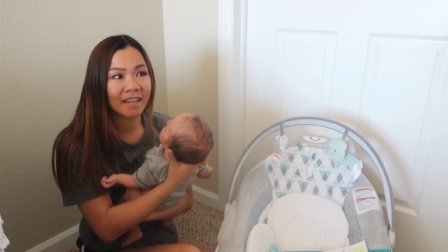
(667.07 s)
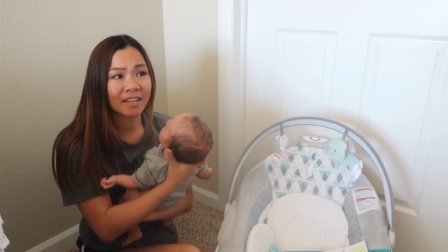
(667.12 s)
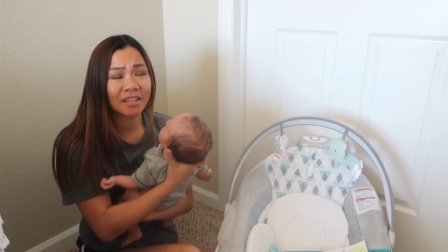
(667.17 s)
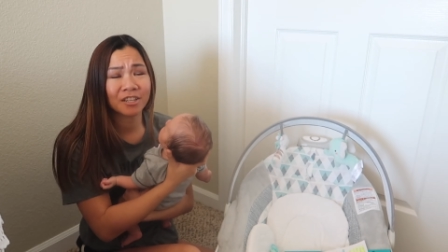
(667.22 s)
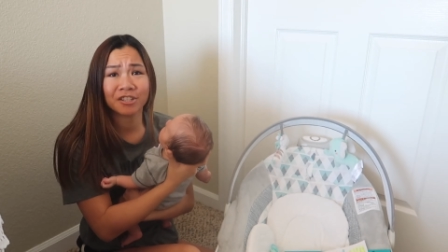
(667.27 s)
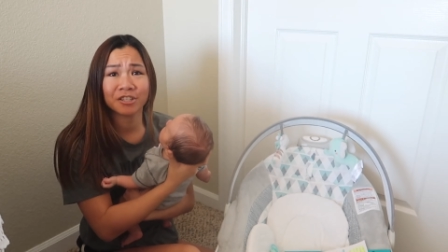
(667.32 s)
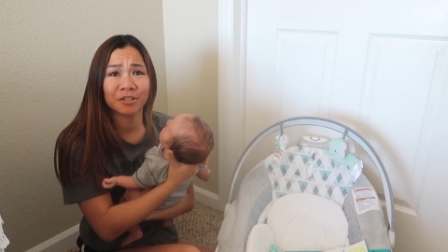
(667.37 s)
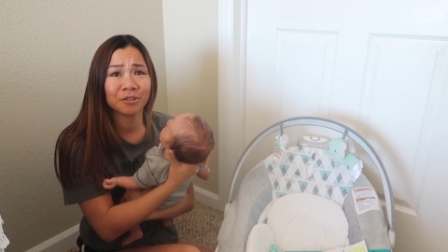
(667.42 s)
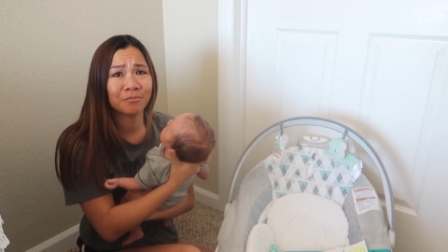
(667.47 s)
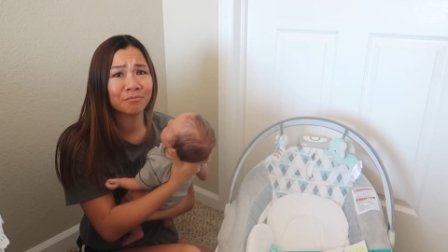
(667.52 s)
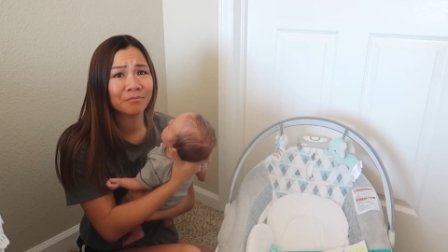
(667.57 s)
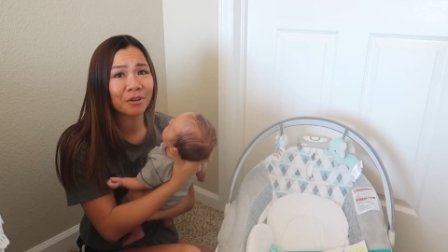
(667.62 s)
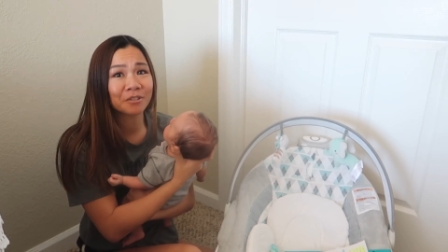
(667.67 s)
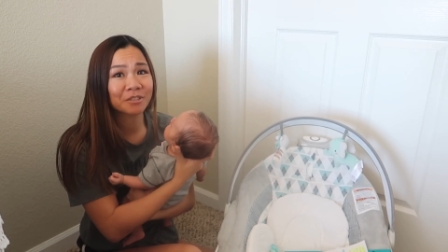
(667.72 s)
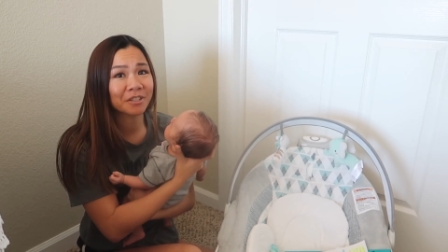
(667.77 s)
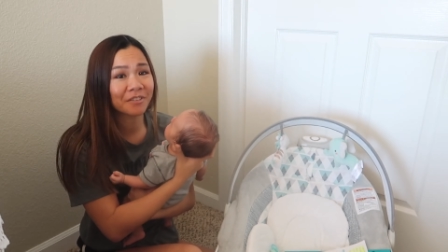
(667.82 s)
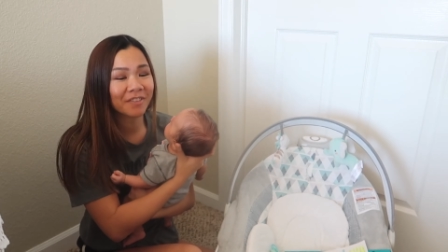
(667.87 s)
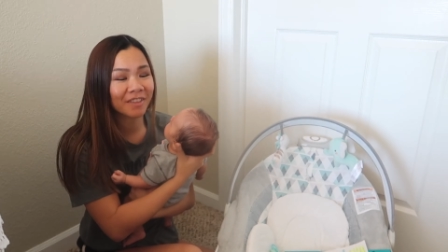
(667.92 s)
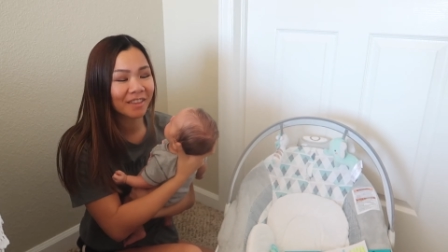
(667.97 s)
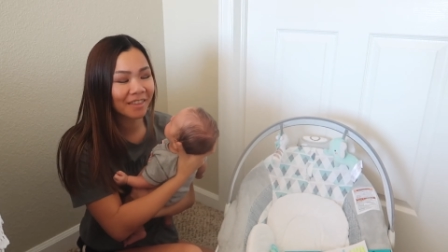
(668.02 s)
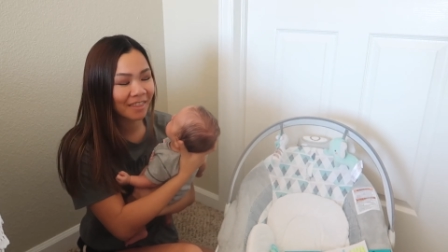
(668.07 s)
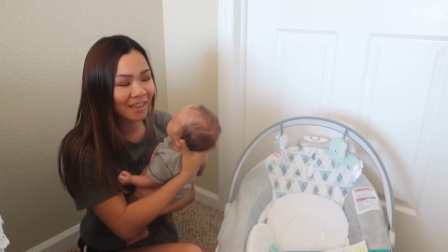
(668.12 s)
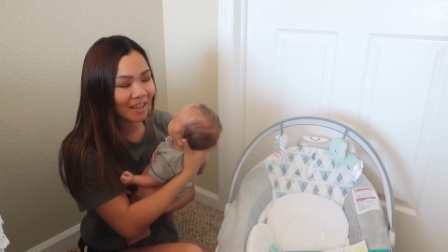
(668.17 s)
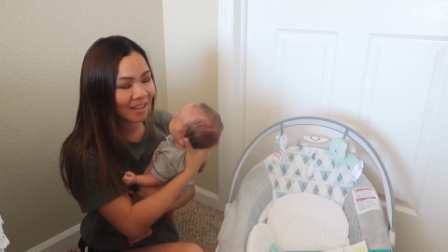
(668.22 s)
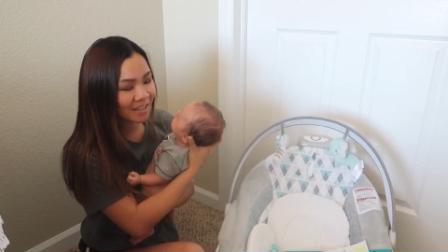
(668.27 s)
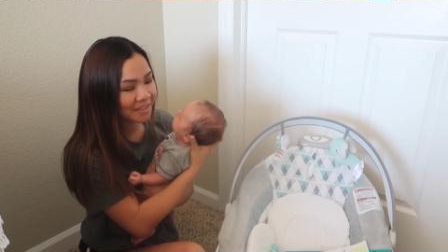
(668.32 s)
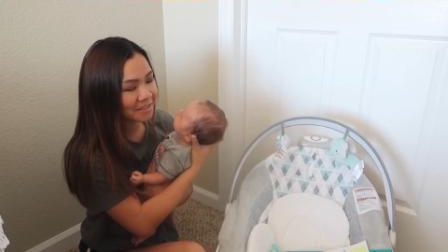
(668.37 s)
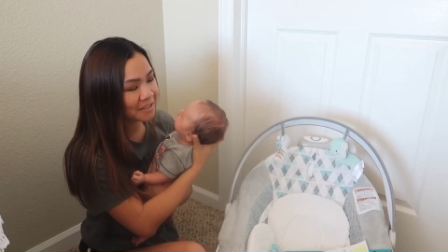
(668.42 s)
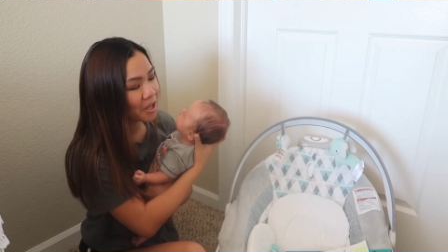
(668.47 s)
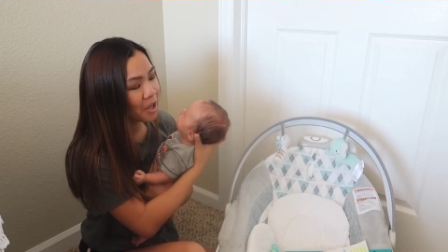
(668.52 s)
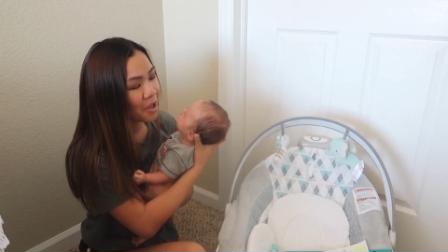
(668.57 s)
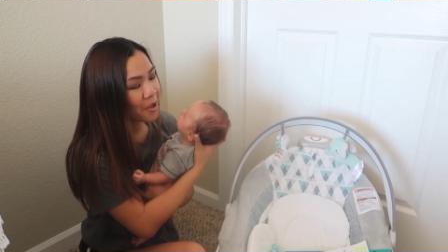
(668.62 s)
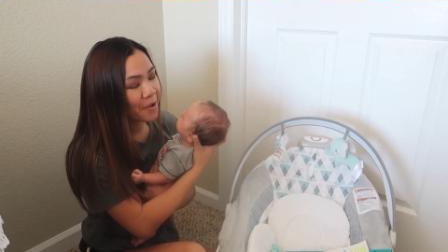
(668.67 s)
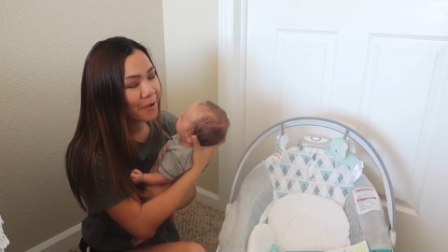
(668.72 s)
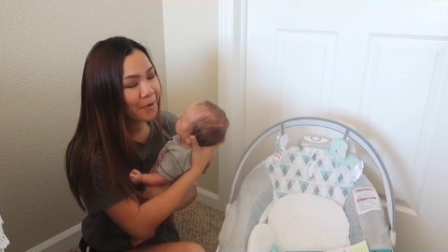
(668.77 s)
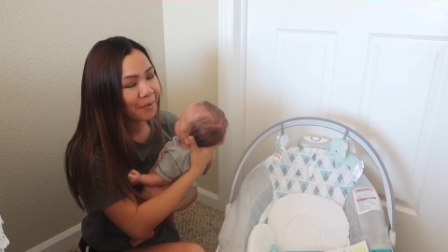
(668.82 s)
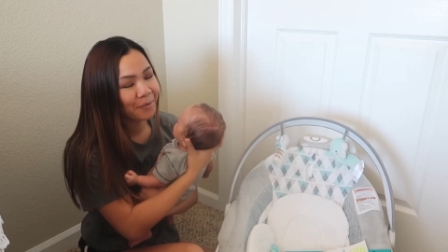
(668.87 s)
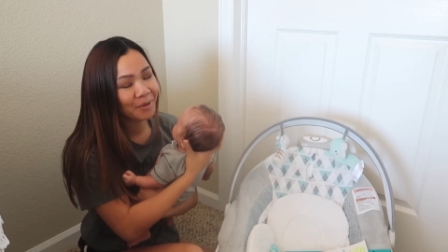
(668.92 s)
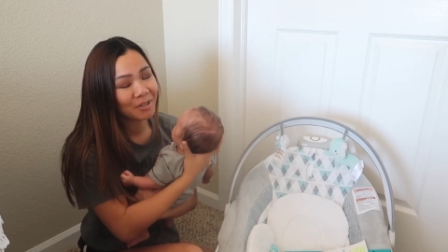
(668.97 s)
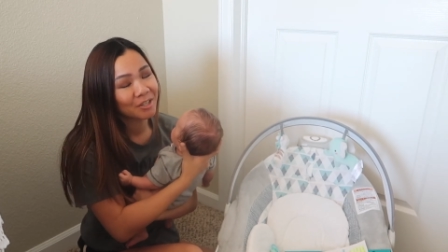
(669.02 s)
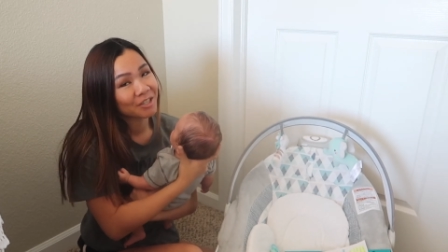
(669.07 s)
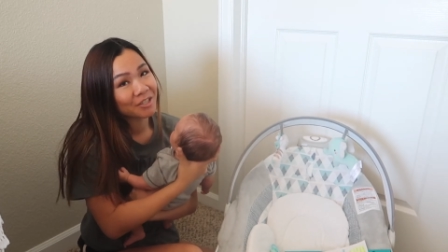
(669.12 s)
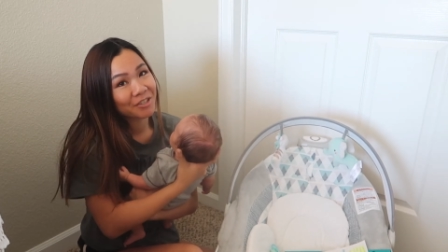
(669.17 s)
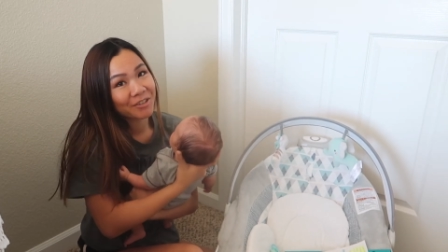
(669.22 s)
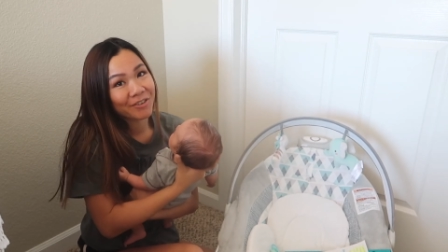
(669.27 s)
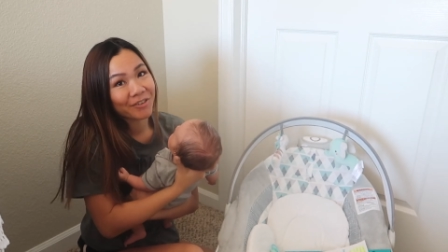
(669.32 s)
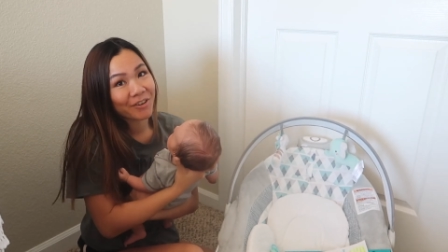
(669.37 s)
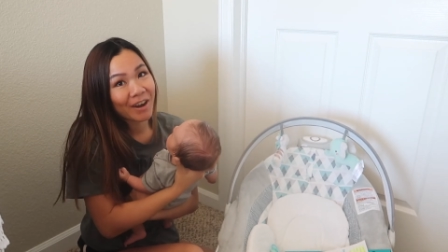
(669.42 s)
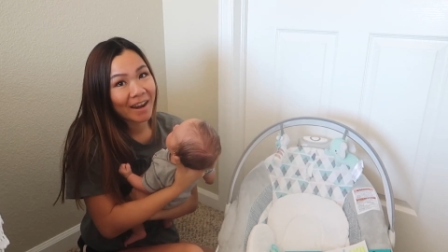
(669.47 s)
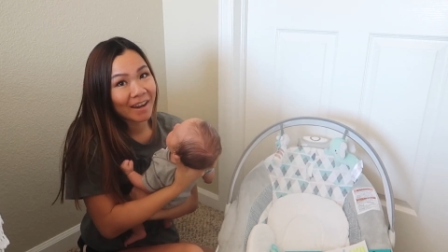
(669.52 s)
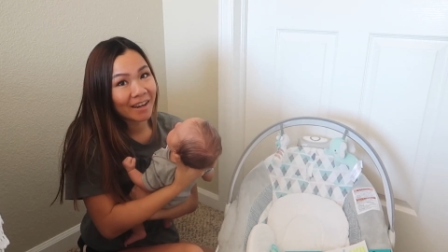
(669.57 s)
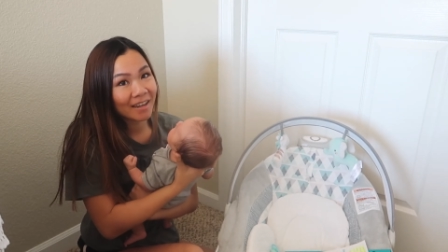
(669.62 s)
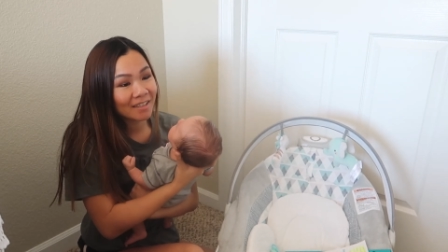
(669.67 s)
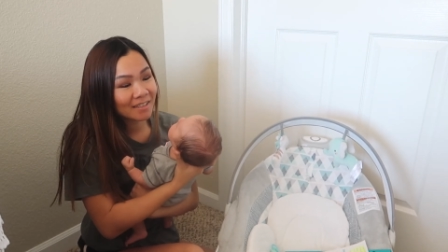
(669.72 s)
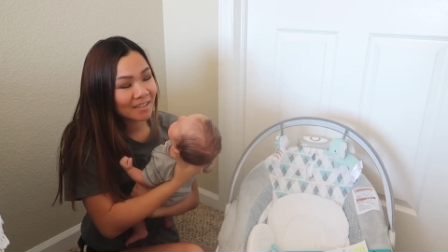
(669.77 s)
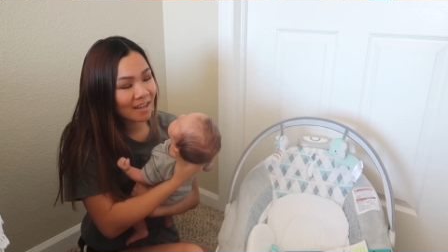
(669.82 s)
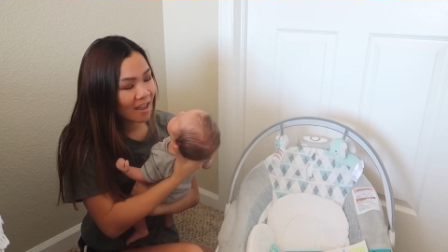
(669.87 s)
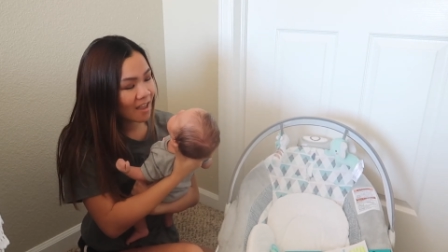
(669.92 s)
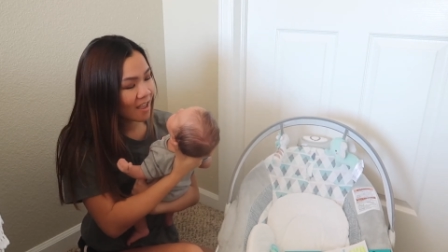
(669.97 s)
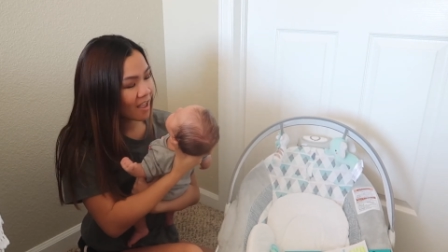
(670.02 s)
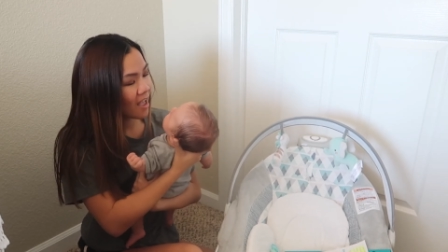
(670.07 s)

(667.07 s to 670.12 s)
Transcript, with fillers: I can do most of the things, which is great.